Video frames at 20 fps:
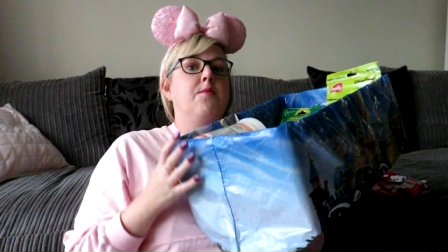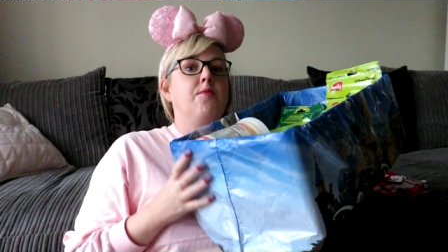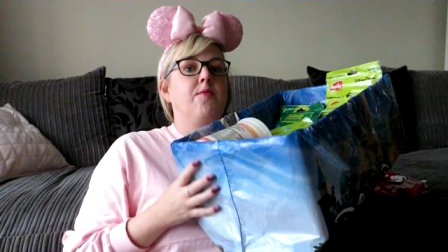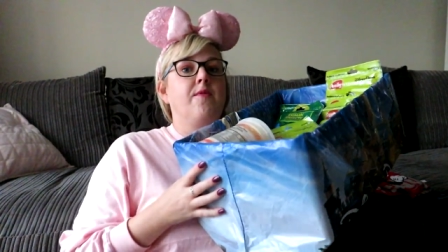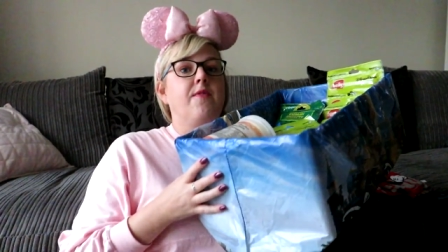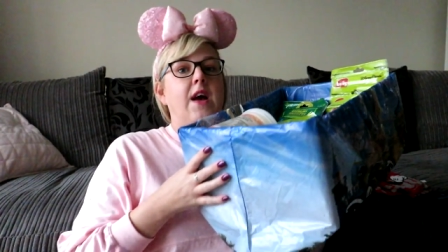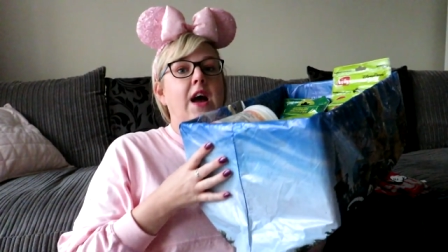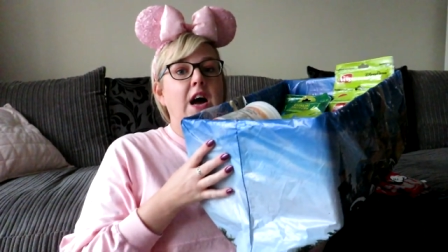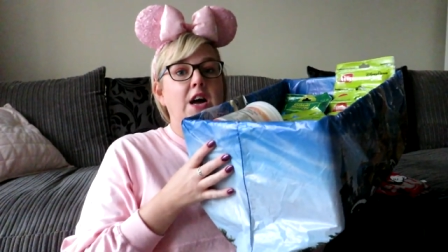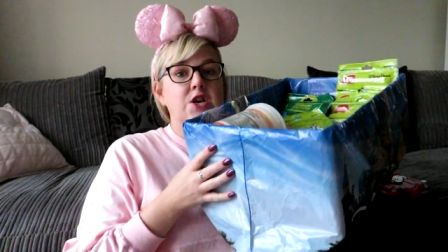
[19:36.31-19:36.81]

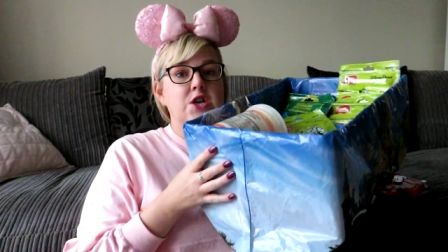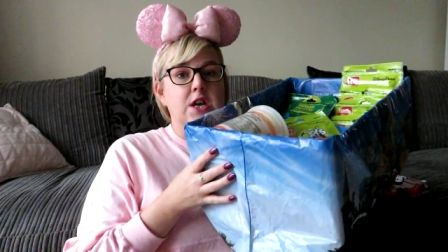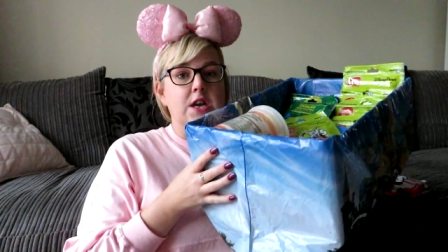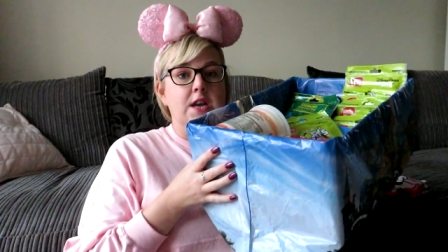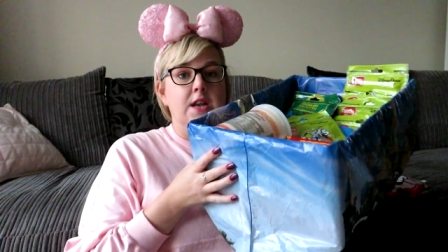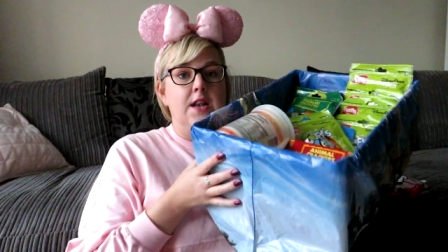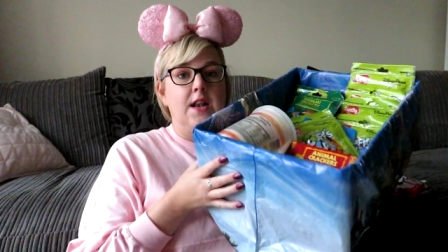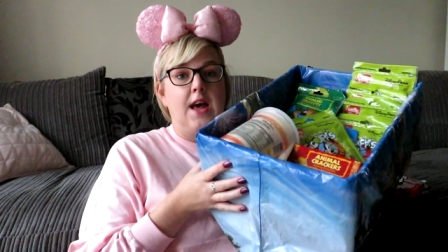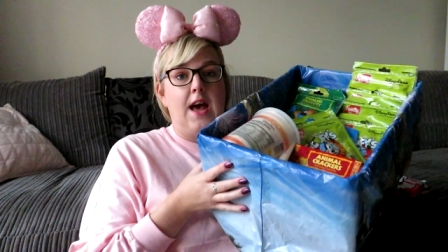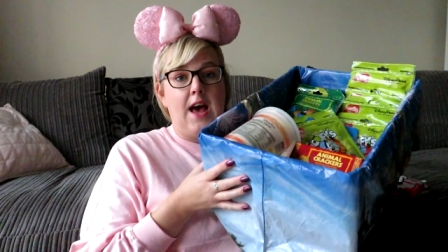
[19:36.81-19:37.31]
We've
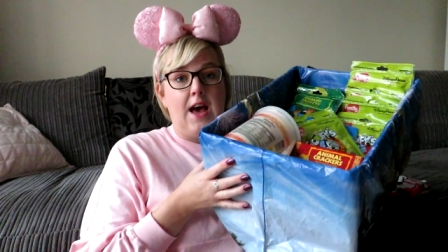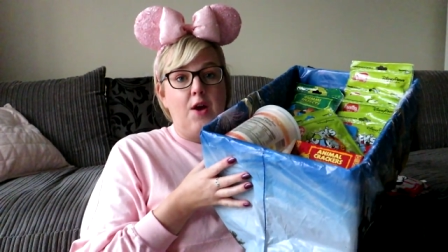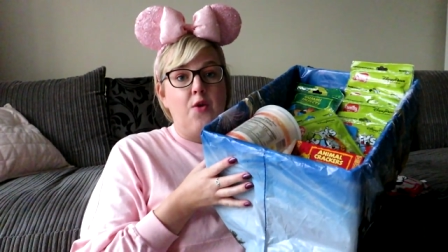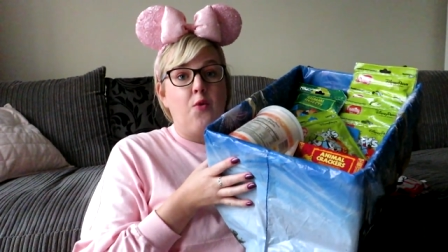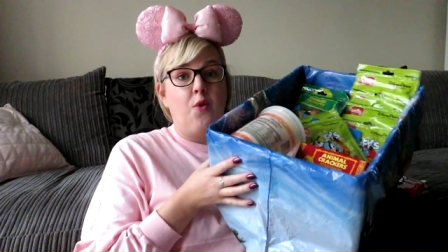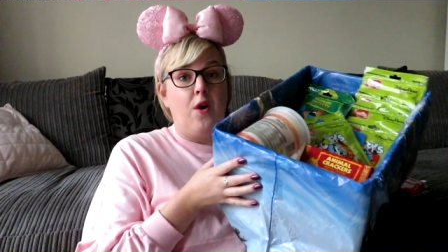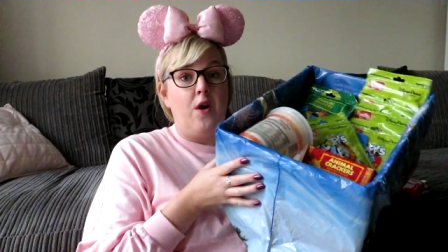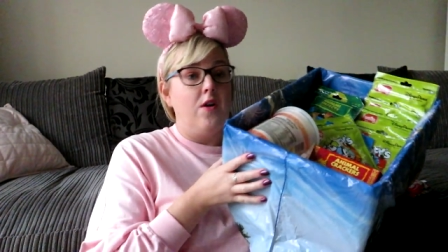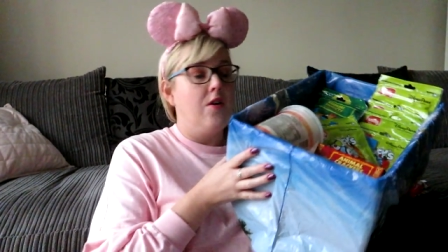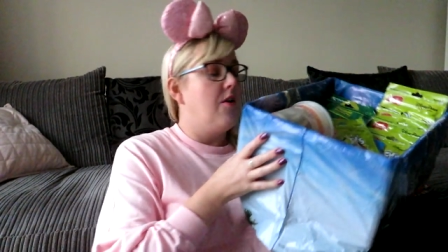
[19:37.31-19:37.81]
actually ate
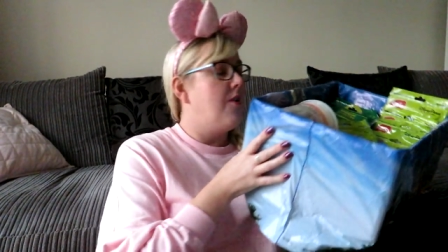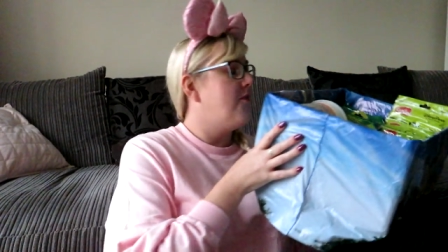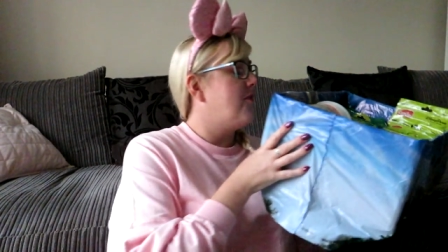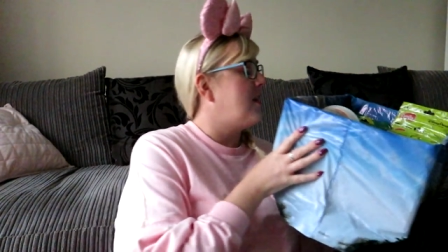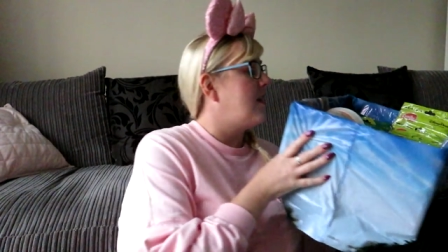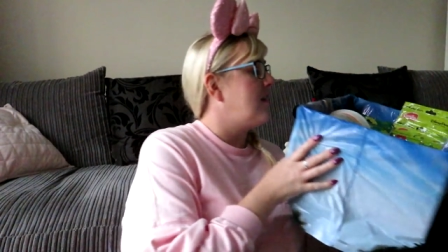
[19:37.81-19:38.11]
quite a lot of